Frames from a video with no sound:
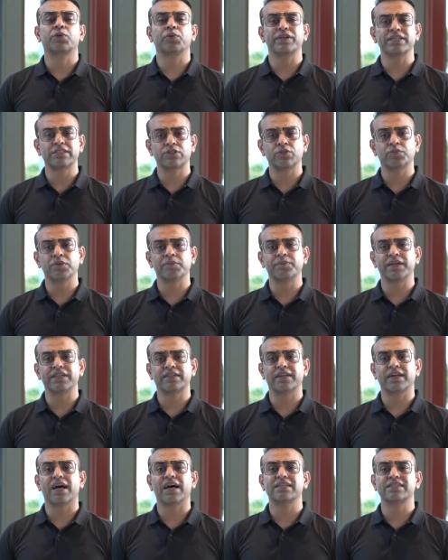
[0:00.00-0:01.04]
quest to be better
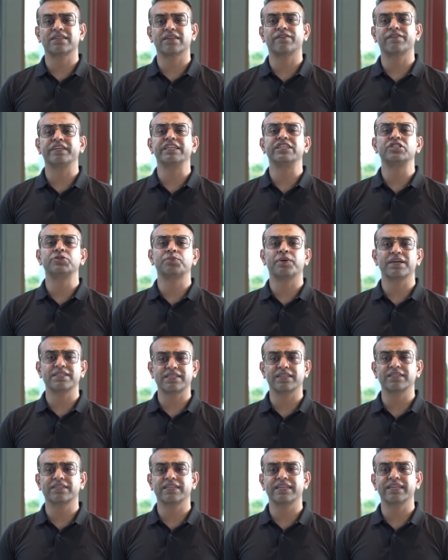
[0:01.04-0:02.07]
ourselves each
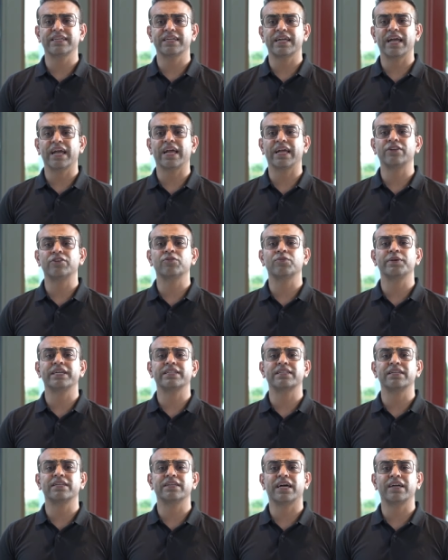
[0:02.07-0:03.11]
passing day and to make
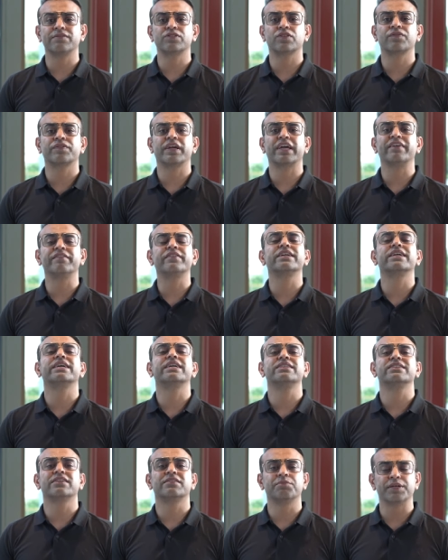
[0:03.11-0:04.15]
the lives of every
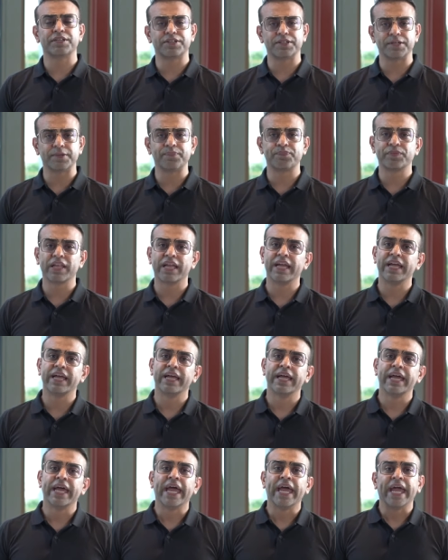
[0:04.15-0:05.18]
Indian better.
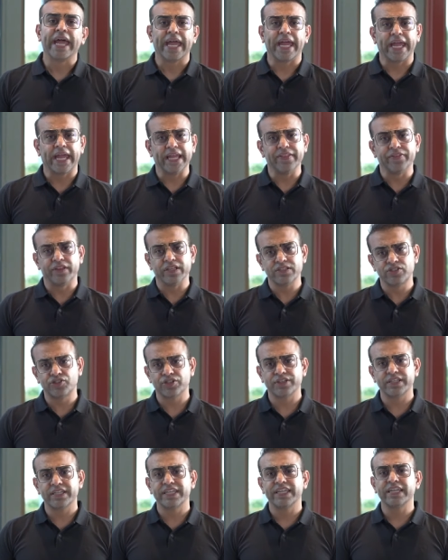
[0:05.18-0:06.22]
In this
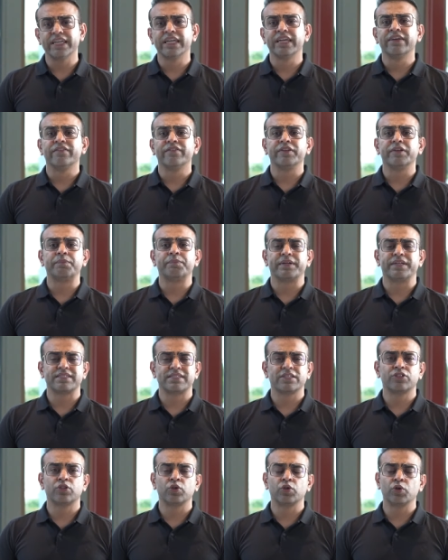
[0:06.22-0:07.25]
journey, we
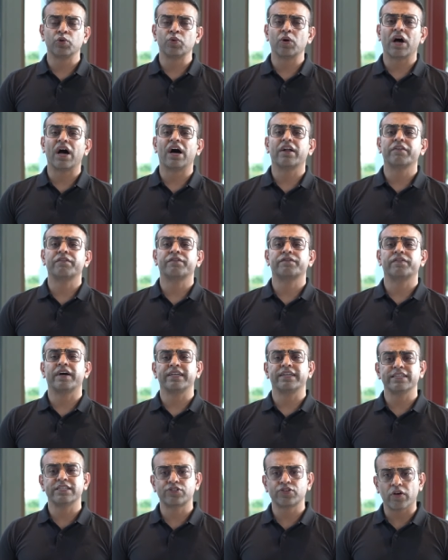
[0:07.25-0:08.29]
present to you our
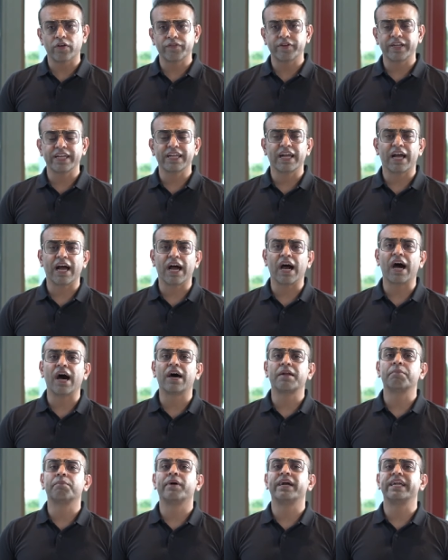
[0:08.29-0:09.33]
finest offering,
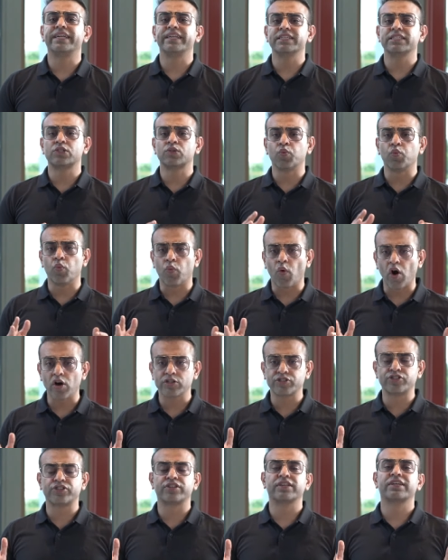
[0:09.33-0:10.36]
our mightiest
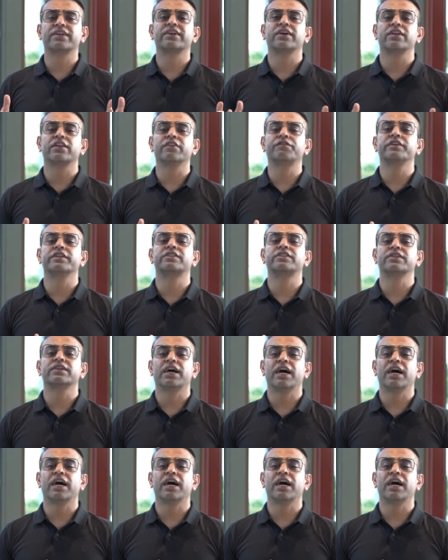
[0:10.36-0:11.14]
watch, ColorFit